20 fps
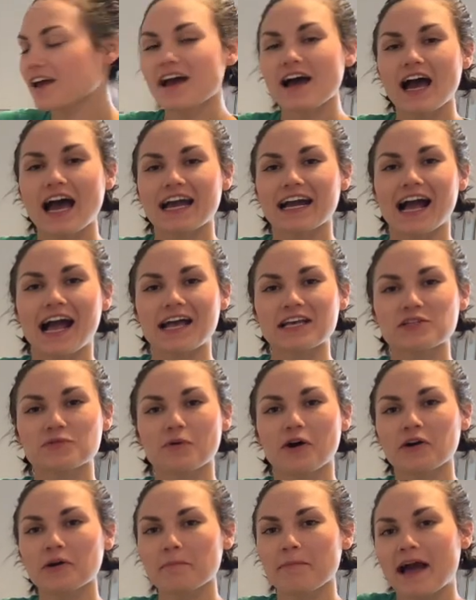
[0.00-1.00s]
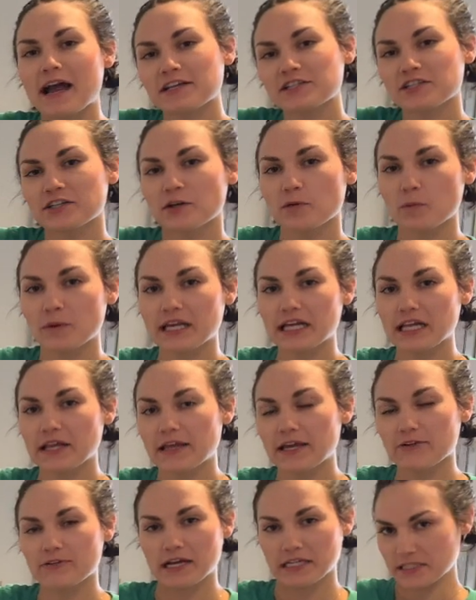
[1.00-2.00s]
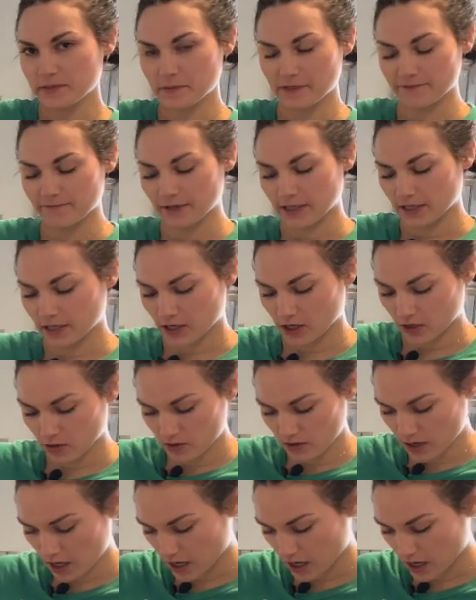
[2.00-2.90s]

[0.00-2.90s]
Hi guys, welcome back to your weekly recipe video.